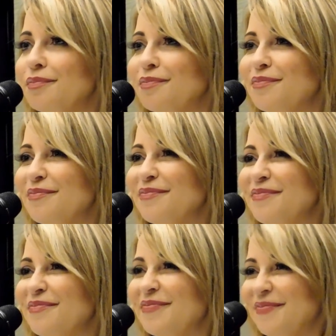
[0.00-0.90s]
interesting.
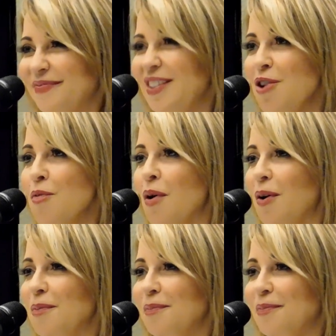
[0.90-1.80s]
Thank you. You're
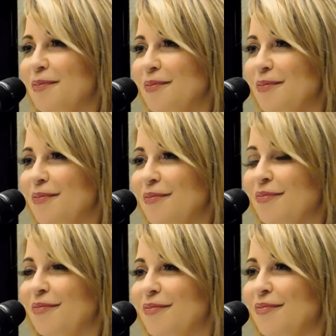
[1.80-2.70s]
welcome.
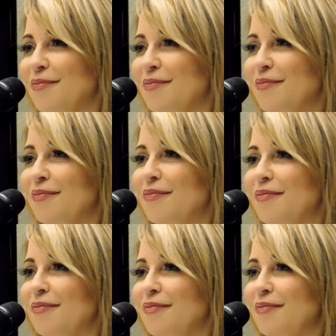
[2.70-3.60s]
Thank you.
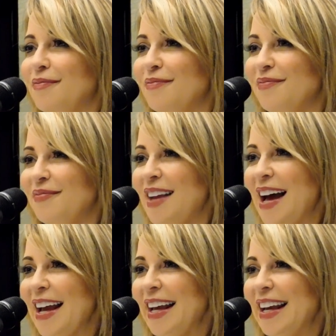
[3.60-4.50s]
Hi.
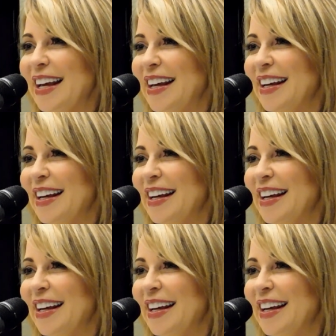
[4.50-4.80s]
Go ahead.